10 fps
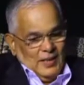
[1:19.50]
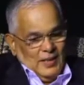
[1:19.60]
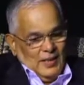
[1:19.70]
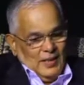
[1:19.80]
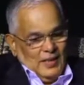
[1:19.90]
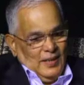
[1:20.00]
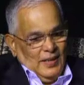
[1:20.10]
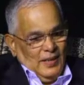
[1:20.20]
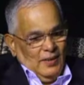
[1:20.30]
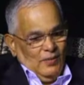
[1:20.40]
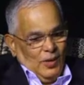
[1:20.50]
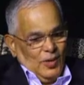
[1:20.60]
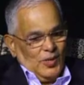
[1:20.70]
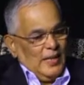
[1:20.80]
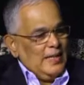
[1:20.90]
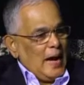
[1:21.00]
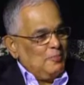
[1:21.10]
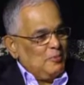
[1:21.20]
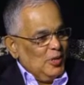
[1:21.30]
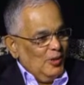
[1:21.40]
uh what you said is
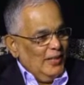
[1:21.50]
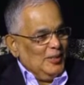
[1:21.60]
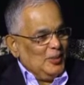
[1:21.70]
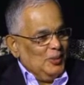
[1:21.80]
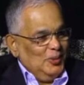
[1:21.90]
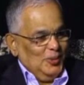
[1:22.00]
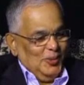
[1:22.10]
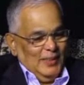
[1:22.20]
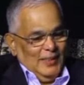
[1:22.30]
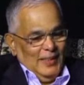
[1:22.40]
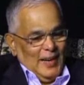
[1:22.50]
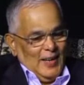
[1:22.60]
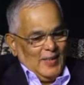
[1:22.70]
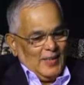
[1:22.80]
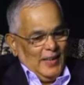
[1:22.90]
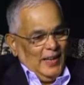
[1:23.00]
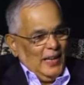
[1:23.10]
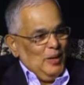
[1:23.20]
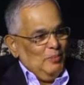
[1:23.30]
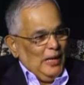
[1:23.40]
absolutely true. I say
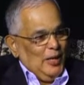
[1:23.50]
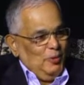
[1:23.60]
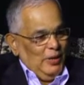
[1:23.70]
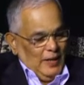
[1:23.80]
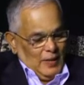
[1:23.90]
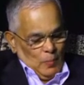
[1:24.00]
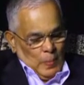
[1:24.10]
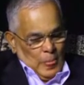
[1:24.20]
amen to it.